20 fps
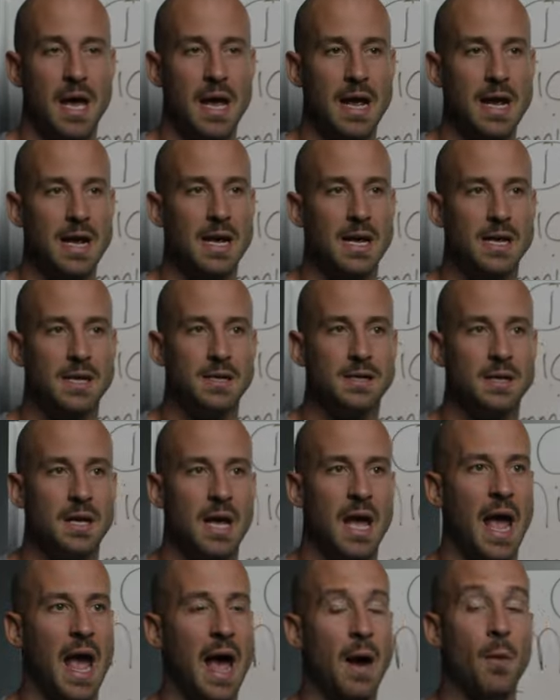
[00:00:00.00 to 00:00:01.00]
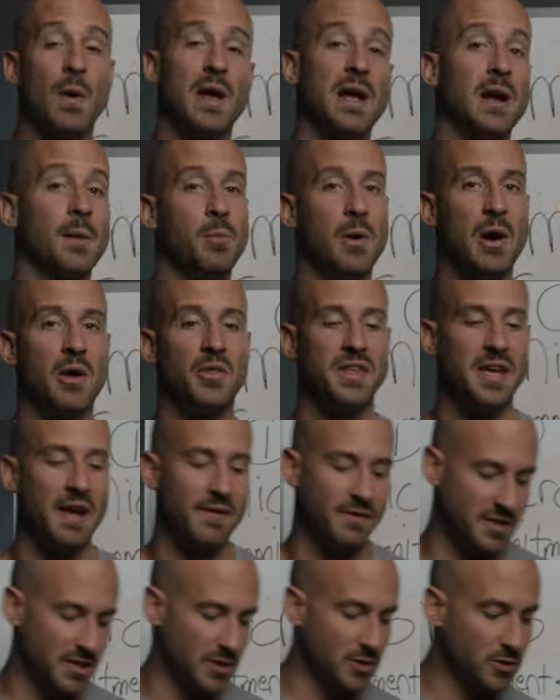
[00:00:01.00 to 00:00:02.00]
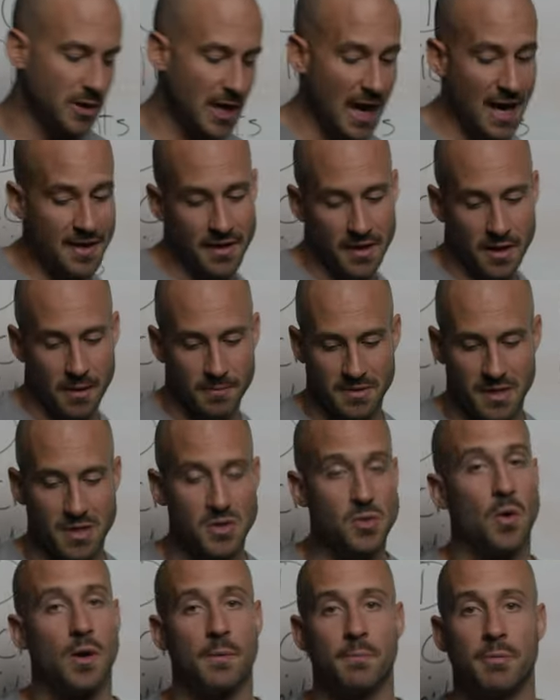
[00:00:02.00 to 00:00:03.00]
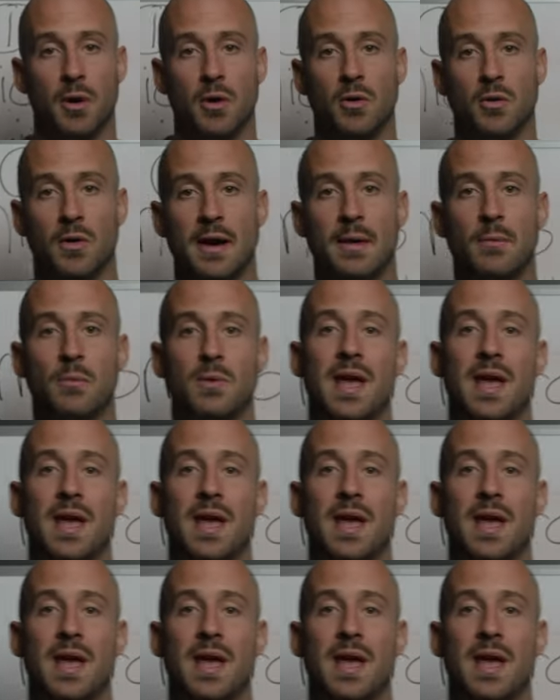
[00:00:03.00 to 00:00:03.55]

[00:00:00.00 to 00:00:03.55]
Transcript: And at Wake Up Wealthy, every single guy that comes into our program,